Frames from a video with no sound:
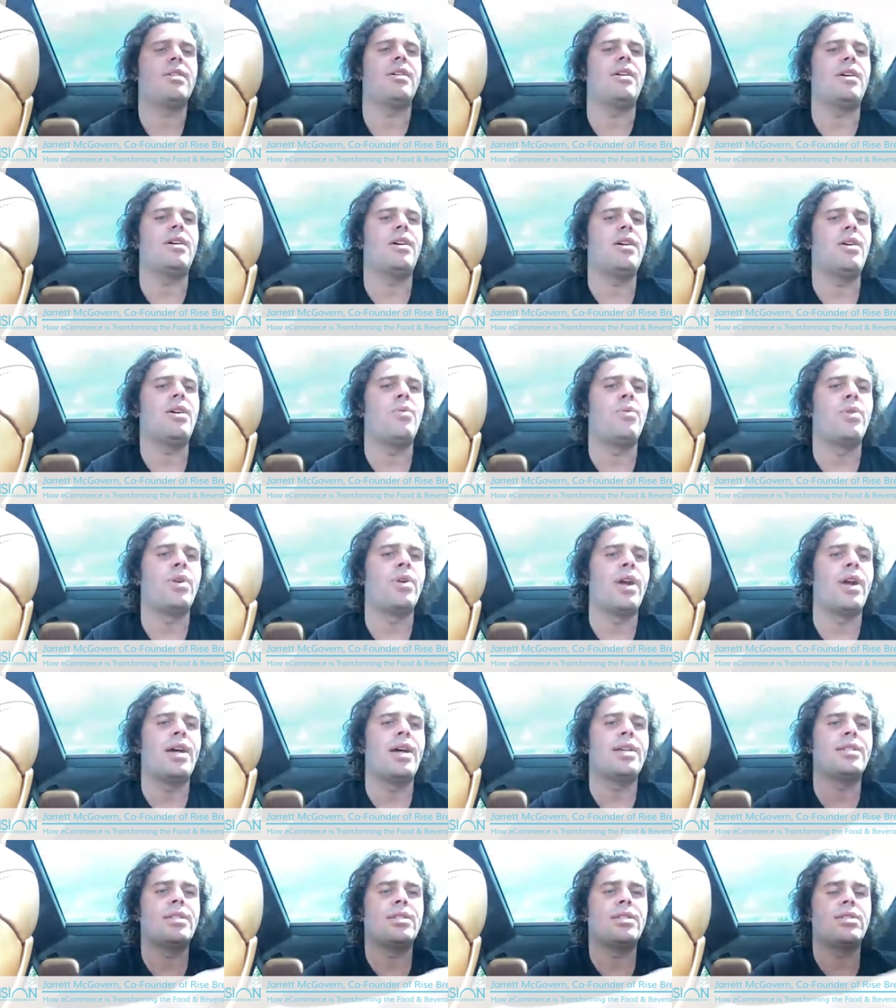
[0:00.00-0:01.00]

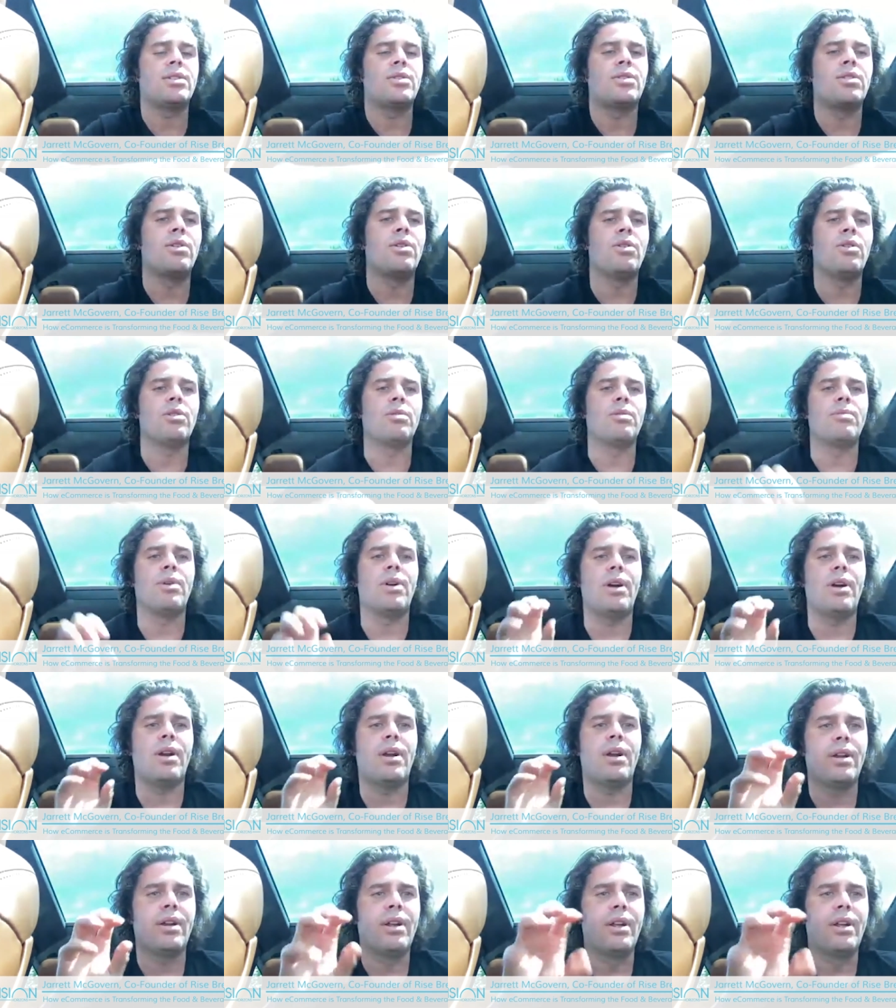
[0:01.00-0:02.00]
whereas it's a granola bar,